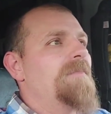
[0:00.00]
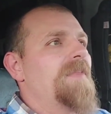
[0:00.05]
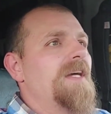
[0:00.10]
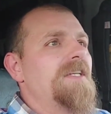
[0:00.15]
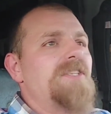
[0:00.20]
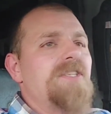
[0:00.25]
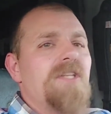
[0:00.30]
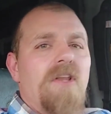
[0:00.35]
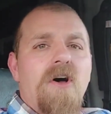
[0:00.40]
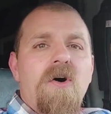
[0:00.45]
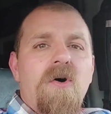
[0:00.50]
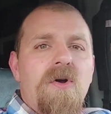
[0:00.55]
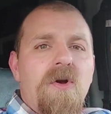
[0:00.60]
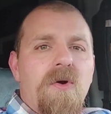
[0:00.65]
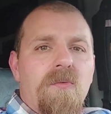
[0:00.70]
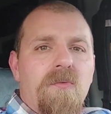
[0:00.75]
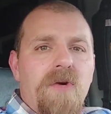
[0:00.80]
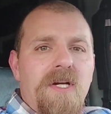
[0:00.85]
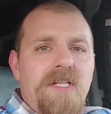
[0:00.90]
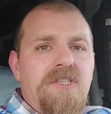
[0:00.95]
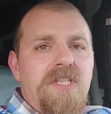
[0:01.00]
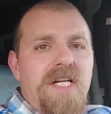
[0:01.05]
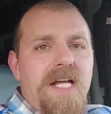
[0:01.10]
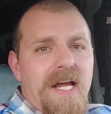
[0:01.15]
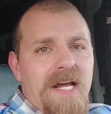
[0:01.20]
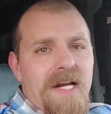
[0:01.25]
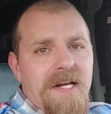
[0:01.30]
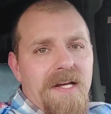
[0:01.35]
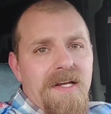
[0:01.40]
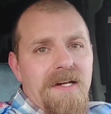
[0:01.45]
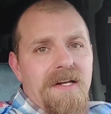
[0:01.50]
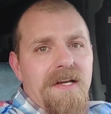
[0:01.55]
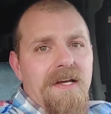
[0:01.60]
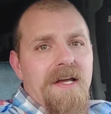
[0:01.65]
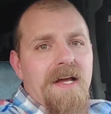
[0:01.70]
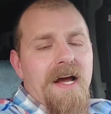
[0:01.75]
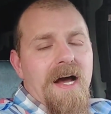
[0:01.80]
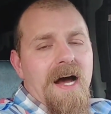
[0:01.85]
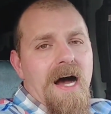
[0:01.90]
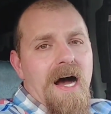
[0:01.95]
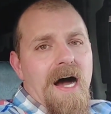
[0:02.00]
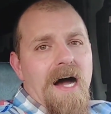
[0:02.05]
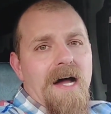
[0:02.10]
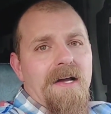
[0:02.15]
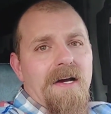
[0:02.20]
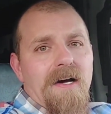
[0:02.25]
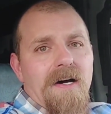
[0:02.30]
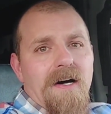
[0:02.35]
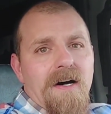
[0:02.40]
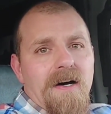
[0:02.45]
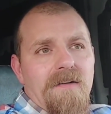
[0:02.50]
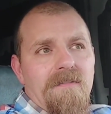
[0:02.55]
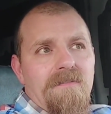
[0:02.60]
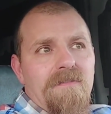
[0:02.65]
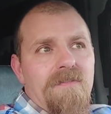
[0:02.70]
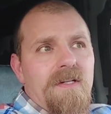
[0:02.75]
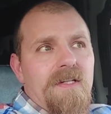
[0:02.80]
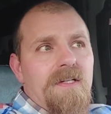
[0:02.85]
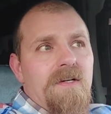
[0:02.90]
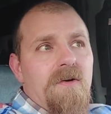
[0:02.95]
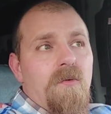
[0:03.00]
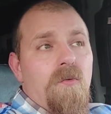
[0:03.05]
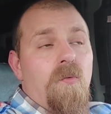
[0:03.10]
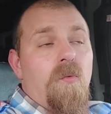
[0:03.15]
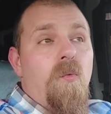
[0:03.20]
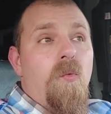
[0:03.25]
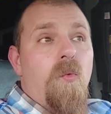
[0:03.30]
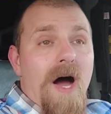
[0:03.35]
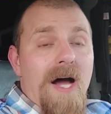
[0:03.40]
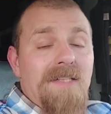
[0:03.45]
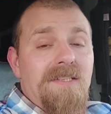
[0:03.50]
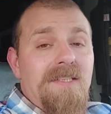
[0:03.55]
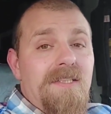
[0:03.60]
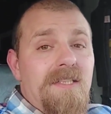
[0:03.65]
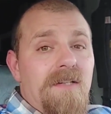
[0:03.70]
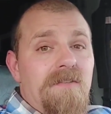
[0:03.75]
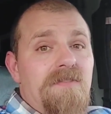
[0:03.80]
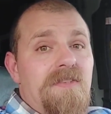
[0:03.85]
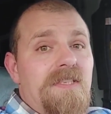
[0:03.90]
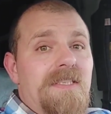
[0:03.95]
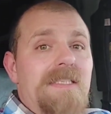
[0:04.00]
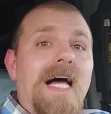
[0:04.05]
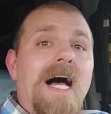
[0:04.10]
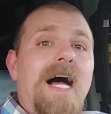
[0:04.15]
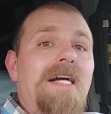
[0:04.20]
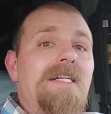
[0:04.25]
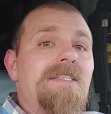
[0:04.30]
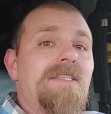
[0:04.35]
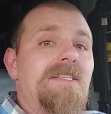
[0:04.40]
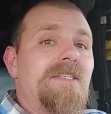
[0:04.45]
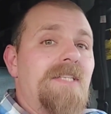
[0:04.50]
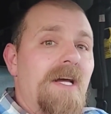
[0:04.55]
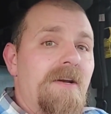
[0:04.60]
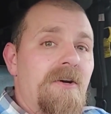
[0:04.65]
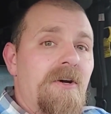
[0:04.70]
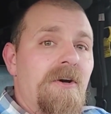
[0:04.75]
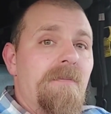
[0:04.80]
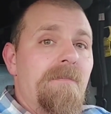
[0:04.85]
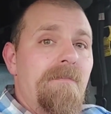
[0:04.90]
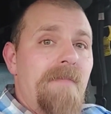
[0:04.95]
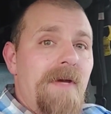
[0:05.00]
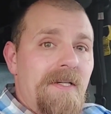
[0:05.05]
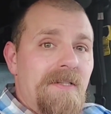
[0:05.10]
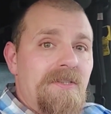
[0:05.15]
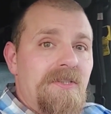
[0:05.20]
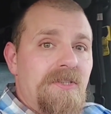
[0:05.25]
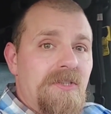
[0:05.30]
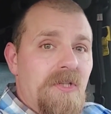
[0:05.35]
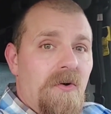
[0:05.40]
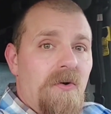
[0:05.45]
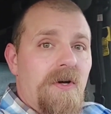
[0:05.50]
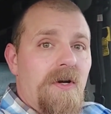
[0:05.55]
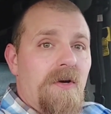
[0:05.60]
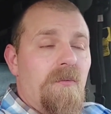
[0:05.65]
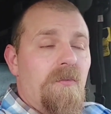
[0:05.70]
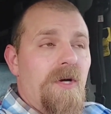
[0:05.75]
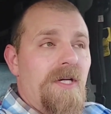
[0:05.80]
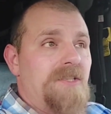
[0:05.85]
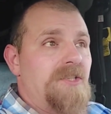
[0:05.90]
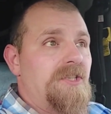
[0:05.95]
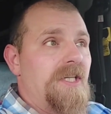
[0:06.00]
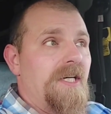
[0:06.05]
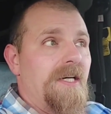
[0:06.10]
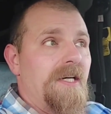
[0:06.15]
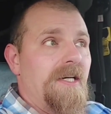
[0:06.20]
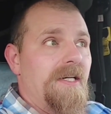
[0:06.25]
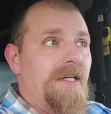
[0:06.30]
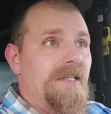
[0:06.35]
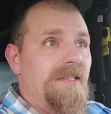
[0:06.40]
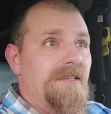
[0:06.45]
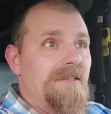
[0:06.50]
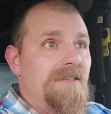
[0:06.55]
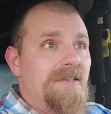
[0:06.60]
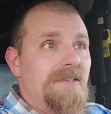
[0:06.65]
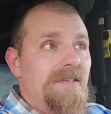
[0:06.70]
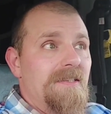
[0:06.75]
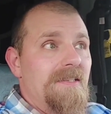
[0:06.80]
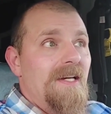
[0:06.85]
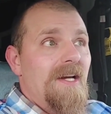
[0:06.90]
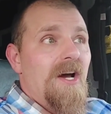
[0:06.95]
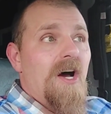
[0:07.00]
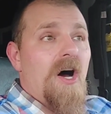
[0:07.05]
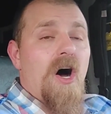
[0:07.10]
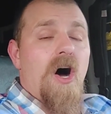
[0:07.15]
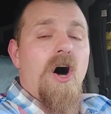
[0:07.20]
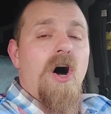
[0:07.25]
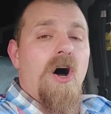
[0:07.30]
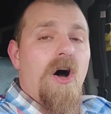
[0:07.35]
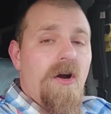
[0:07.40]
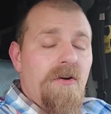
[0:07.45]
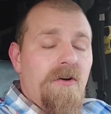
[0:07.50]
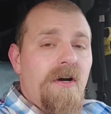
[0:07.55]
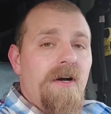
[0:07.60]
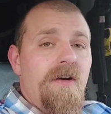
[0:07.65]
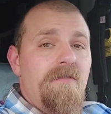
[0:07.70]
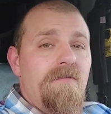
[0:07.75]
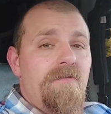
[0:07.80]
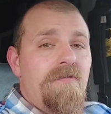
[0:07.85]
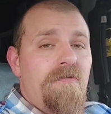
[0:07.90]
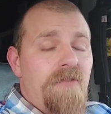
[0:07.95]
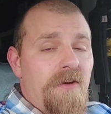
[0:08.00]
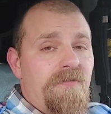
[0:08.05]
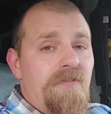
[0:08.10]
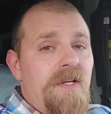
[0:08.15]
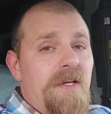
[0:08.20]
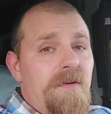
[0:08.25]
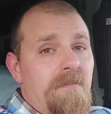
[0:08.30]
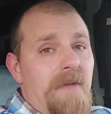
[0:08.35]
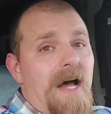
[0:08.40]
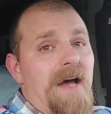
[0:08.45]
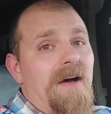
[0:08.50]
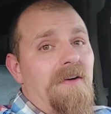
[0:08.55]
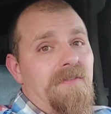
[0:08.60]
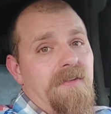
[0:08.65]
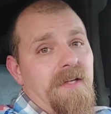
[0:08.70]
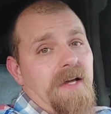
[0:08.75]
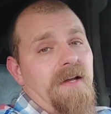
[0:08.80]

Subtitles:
This load originated out of west of Sauk Center, Minnesota, which is a 150-mile